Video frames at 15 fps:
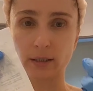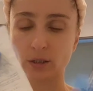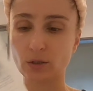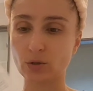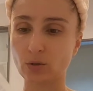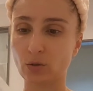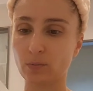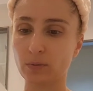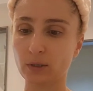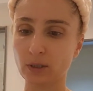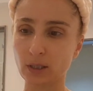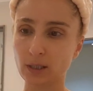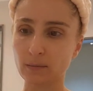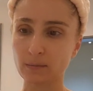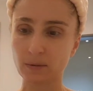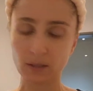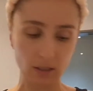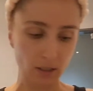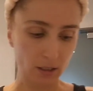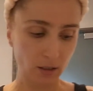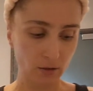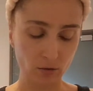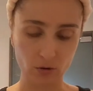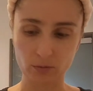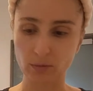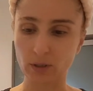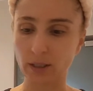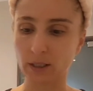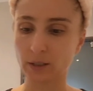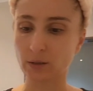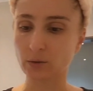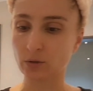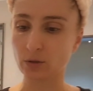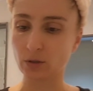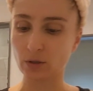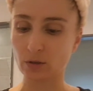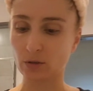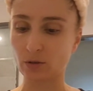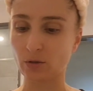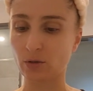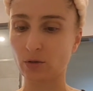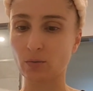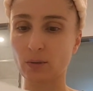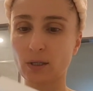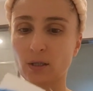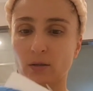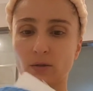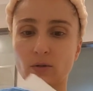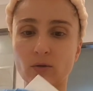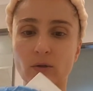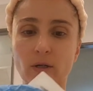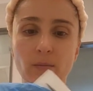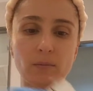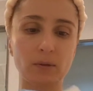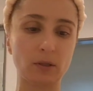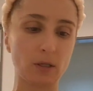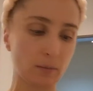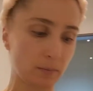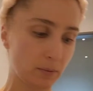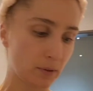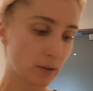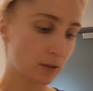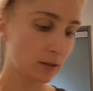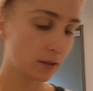I need to open up. Normally I use scissors as well, so I open up